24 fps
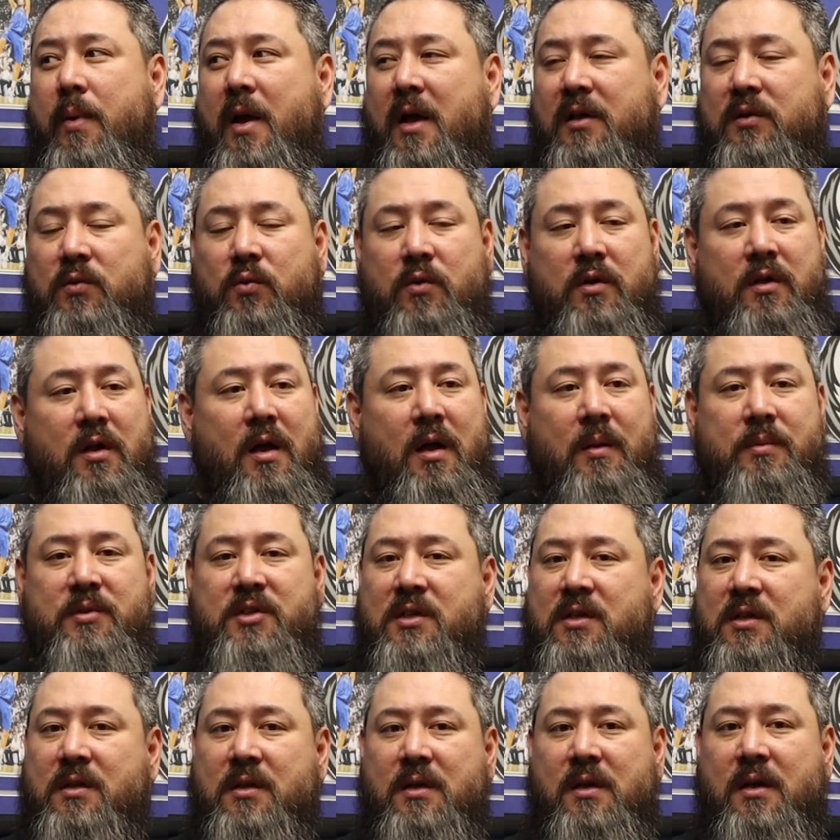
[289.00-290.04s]
pass run
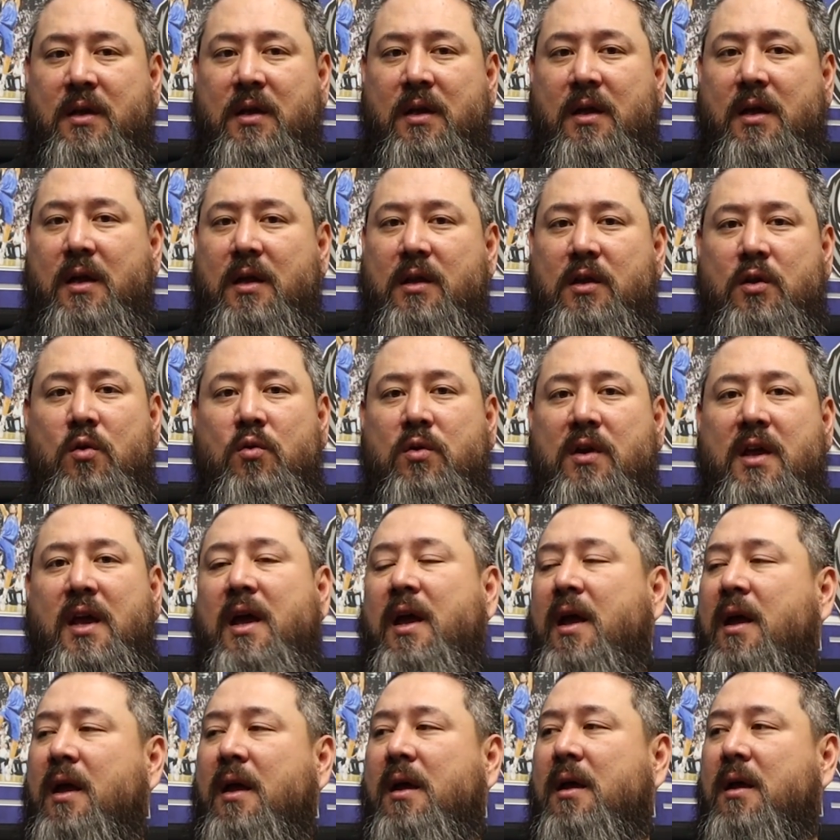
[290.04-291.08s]
option, you
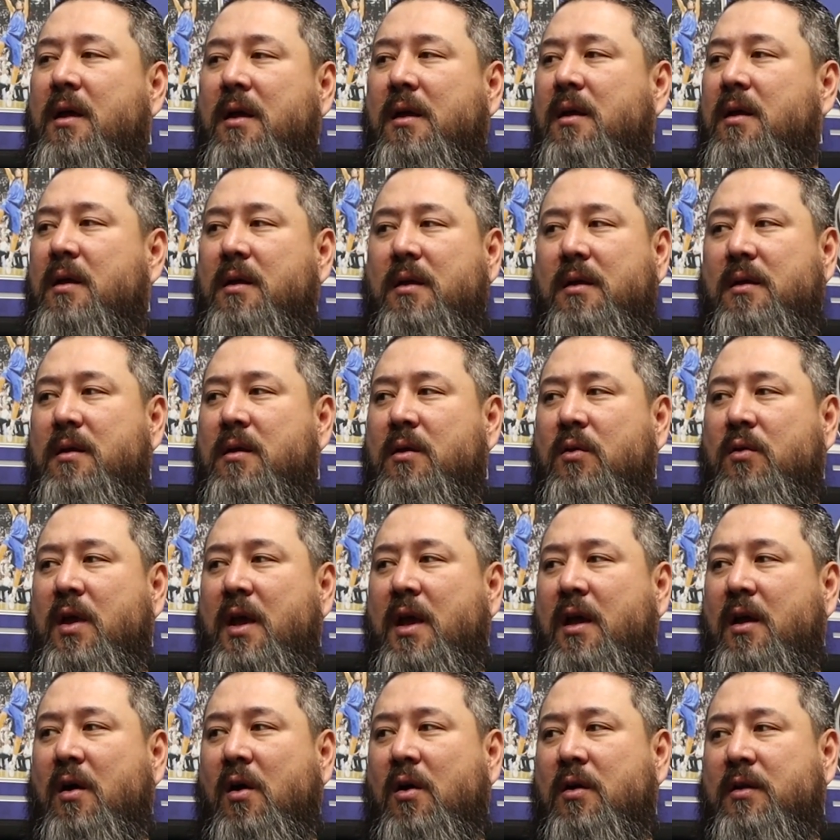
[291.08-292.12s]
can't
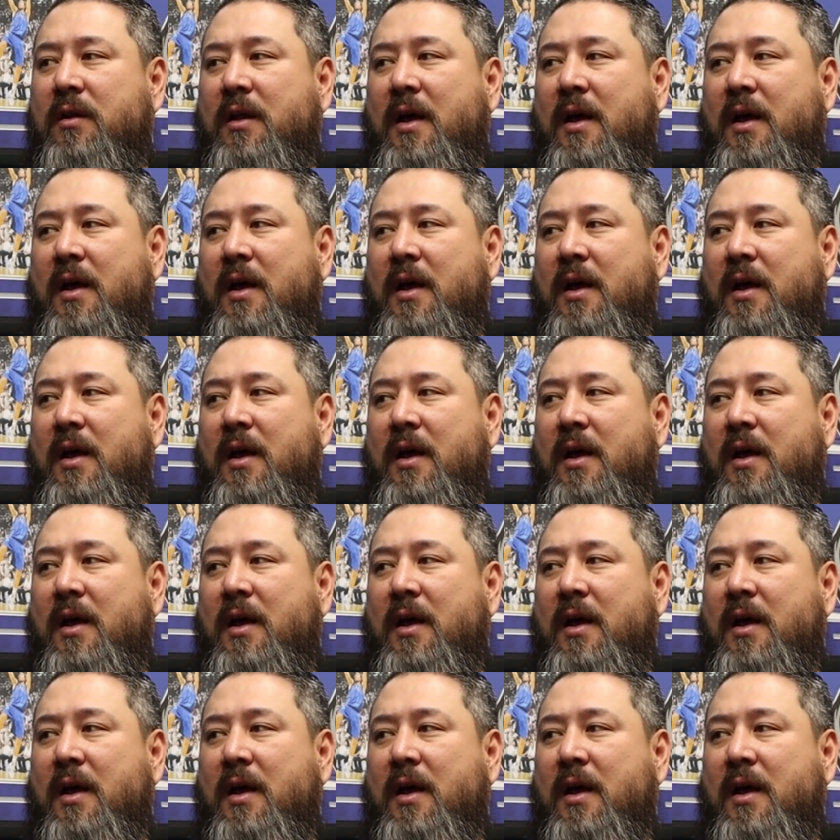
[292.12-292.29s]
guard